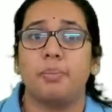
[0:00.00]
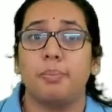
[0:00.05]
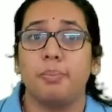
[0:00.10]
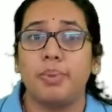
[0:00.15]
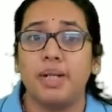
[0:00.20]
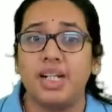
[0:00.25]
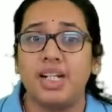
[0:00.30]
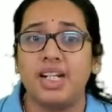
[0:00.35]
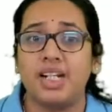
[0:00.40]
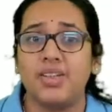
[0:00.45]

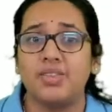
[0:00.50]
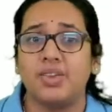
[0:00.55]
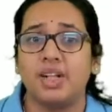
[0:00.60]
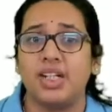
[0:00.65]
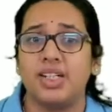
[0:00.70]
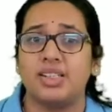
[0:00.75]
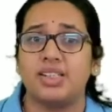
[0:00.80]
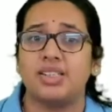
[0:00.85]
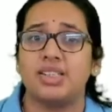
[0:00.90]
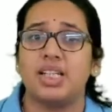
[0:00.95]
P
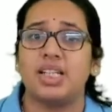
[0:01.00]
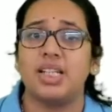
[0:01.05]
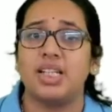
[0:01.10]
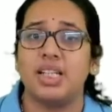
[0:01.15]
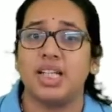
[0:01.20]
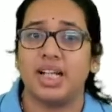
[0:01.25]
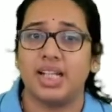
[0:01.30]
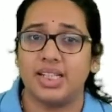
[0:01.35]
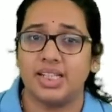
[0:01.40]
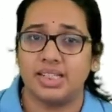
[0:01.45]
divides the
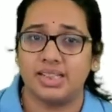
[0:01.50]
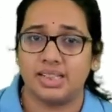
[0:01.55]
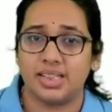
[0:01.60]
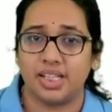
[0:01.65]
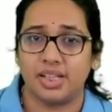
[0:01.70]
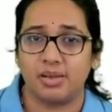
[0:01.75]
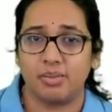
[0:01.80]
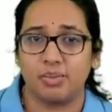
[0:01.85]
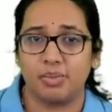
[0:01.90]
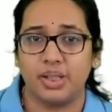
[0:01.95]
line
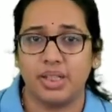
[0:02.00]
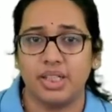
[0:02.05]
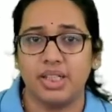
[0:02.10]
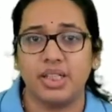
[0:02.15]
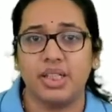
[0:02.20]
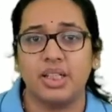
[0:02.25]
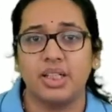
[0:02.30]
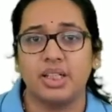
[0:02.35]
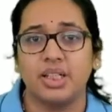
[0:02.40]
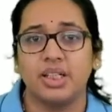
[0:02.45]
segment
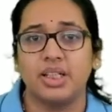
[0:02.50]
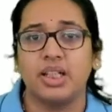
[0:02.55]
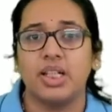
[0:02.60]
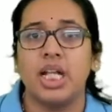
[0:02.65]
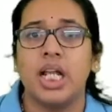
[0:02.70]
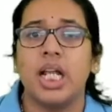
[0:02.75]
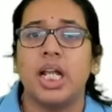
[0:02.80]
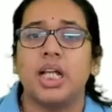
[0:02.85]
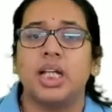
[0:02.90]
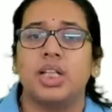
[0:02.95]

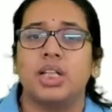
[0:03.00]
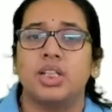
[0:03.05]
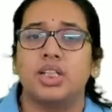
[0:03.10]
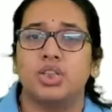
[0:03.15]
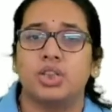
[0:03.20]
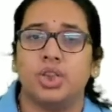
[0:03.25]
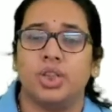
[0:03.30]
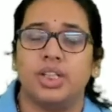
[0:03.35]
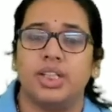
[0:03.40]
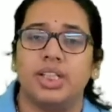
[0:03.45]

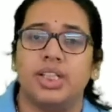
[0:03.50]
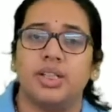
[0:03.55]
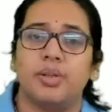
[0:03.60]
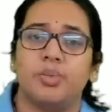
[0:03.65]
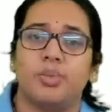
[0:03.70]
joining